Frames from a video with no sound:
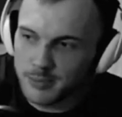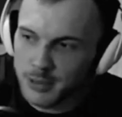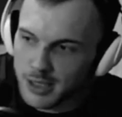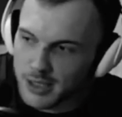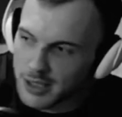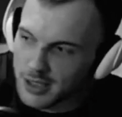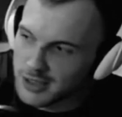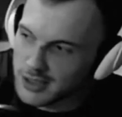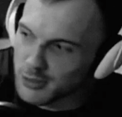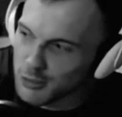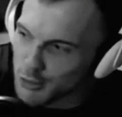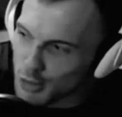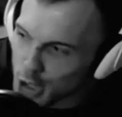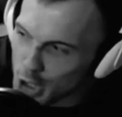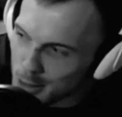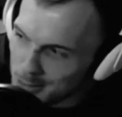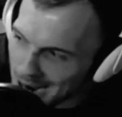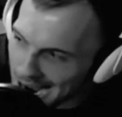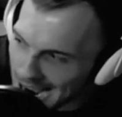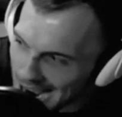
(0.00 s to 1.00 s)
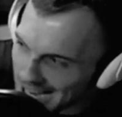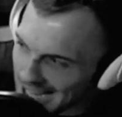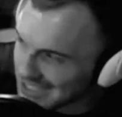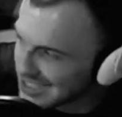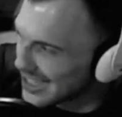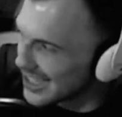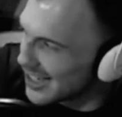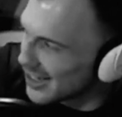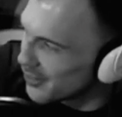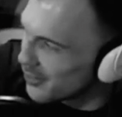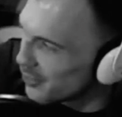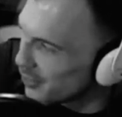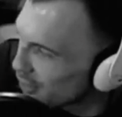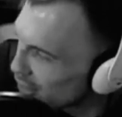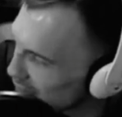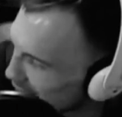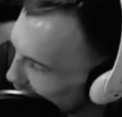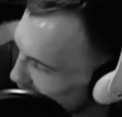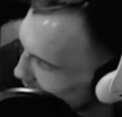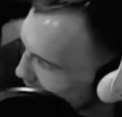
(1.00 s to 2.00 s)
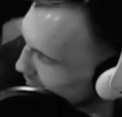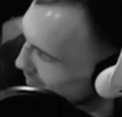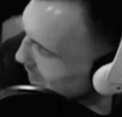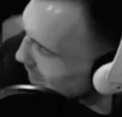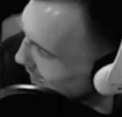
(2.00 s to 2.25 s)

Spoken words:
Because rumour has it, he fucking